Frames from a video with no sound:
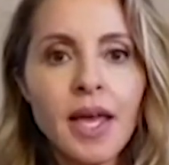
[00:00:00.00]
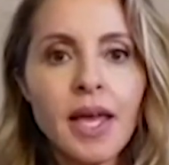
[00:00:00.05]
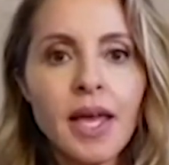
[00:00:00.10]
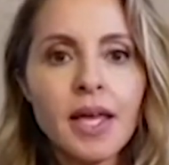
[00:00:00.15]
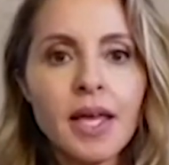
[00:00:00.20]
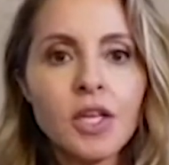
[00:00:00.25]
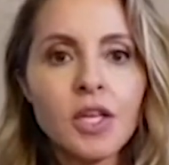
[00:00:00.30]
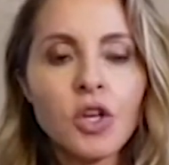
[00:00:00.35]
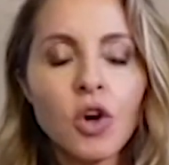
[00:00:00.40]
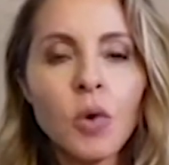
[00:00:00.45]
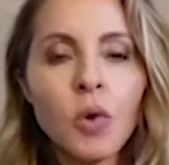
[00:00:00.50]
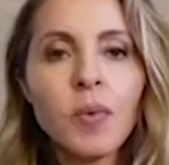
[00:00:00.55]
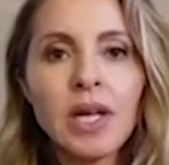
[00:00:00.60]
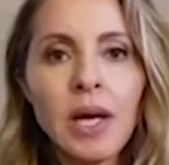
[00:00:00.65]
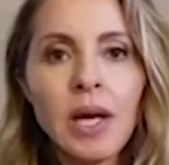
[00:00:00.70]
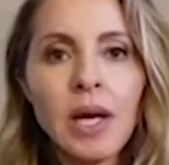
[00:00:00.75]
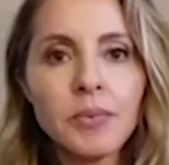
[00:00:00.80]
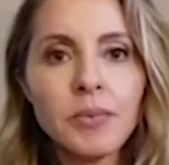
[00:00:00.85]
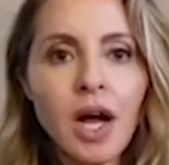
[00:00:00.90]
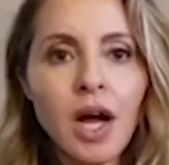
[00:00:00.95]
You're opening
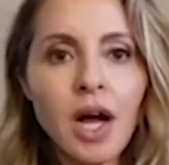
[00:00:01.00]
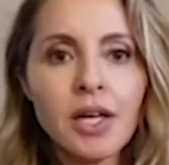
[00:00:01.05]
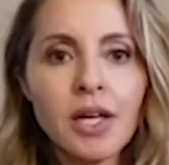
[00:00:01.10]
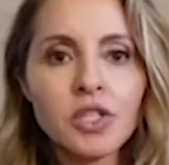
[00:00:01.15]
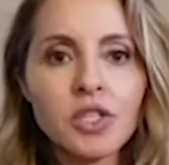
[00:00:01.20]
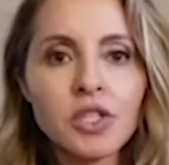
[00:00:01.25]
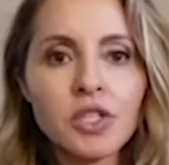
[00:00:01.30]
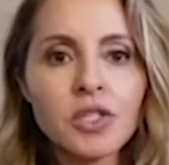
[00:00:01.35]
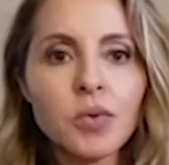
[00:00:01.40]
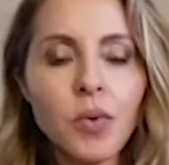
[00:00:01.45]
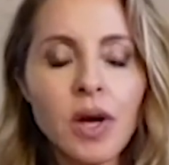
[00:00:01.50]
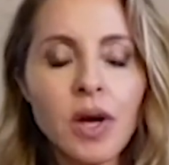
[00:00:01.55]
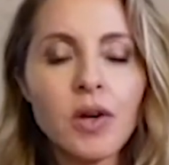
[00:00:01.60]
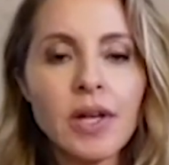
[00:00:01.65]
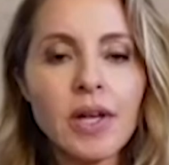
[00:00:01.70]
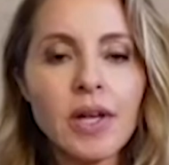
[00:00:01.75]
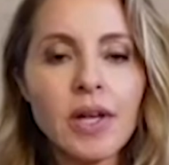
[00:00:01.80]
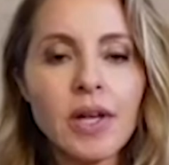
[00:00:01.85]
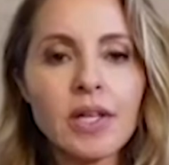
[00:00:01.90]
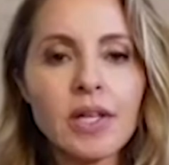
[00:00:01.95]
up your conscious
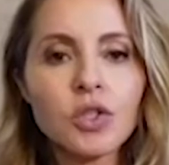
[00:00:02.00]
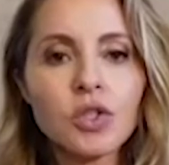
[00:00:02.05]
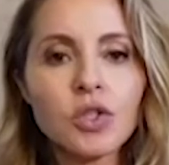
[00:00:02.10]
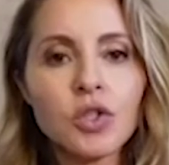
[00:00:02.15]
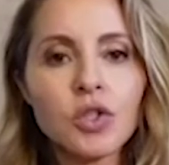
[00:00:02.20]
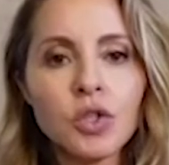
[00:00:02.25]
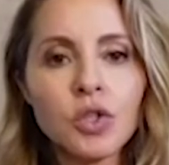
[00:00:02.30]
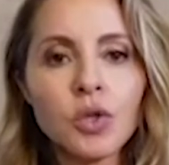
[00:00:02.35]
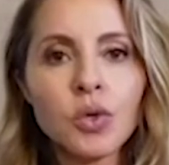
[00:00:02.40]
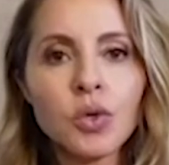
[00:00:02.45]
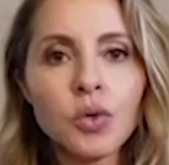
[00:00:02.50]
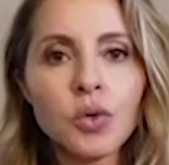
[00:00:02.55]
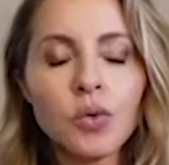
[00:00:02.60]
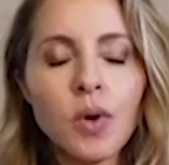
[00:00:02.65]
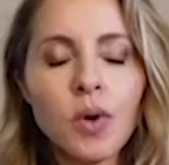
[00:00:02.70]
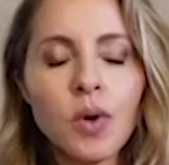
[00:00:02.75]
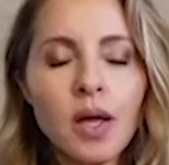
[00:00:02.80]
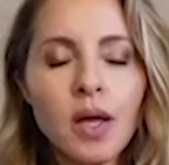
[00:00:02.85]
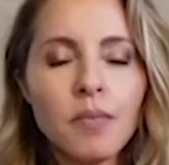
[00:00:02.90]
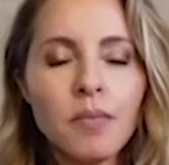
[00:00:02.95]
awareness to
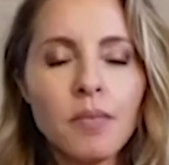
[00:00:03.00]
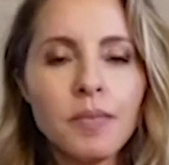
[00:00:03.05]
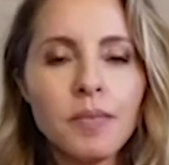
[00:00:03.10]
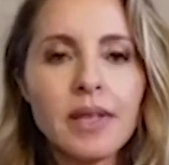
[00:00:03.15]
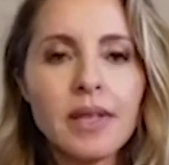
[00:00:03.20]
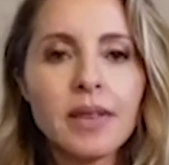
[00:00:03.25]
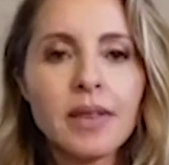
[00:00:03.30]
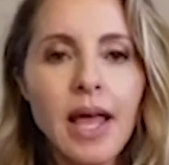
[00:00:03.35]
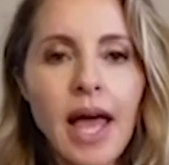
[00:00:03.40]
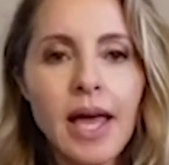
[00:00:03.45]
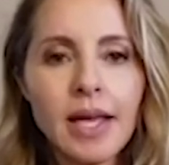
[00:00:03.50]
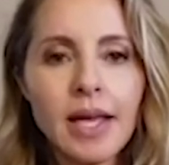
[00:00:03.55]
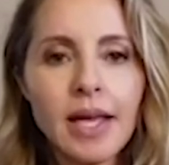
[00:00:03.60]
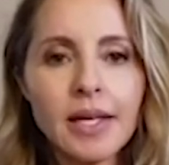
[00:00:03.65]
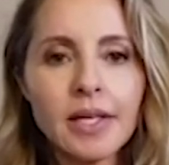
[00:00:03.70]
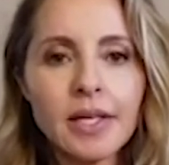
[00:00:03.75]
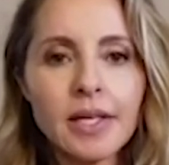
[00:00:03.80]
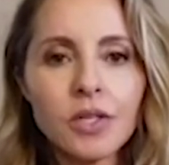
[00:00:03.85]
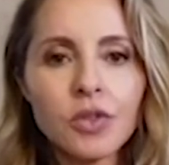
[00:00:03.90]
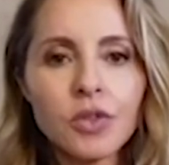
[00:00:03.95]
be
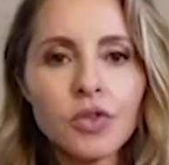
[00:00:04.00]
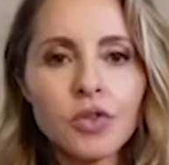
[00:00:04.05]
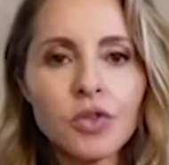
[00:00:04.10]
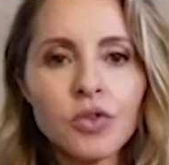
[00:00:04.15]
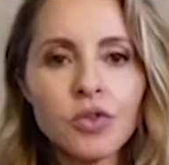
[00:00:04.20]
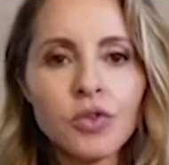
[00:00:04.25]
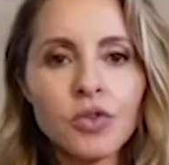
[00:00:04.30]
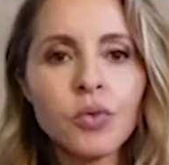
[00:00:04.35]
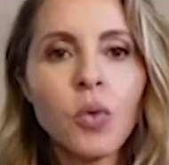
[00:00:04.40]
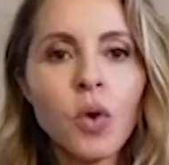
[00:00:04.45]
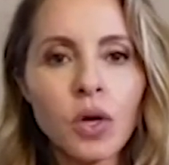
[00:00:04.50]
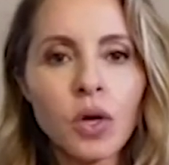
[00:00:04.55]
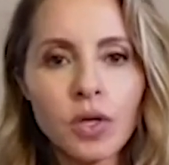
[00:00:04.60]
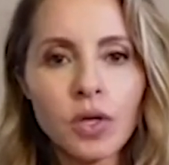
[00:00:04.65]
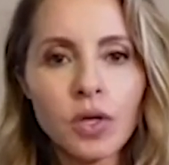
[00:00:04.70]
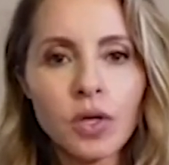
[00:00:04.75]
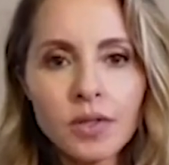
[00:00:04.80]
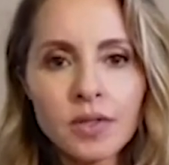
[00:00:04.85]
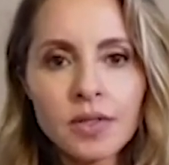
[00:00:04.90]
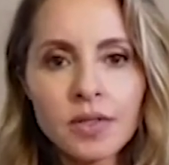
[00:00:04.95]
led
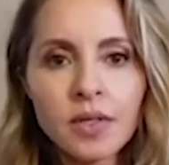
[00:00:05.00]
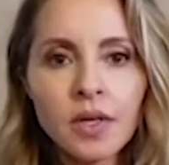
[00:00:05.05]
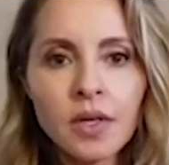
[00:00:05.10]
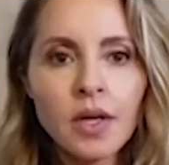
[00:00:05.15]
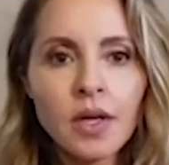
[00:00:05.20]
towards